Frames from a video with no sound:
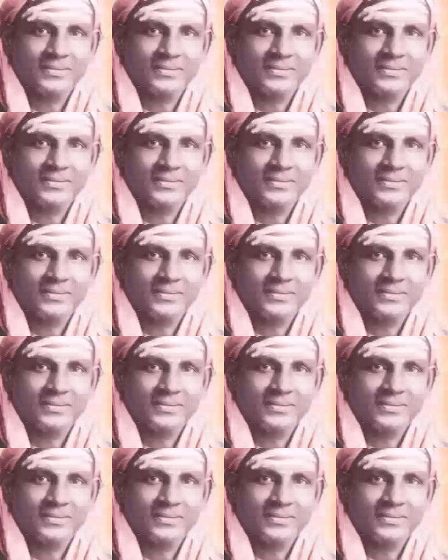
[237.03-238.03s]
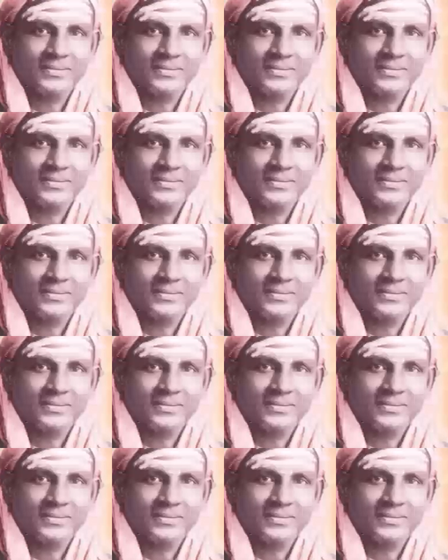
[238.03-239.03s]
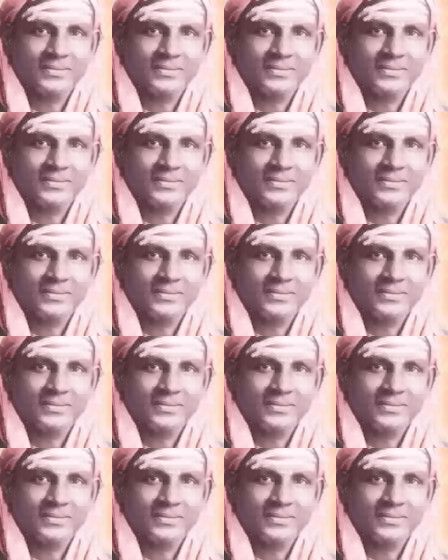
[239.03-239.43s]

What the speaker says: The face doesn't move, so there is nothing to read.